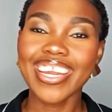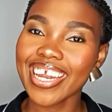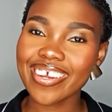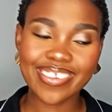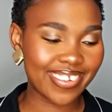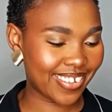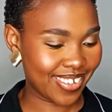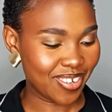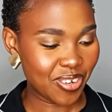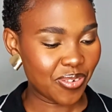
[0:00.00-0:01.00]

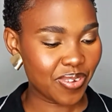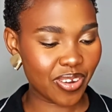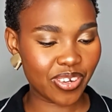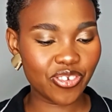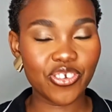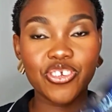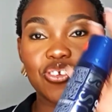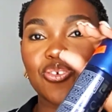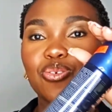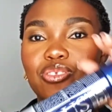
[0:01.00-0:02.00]
Next, we are going to
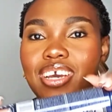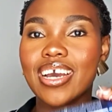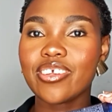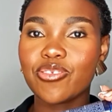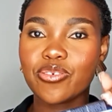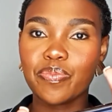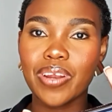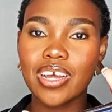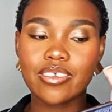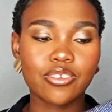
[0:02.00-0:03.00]
use
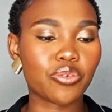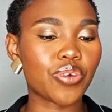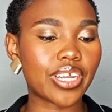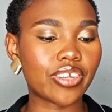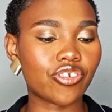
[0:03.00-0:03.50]
Isoplus Oil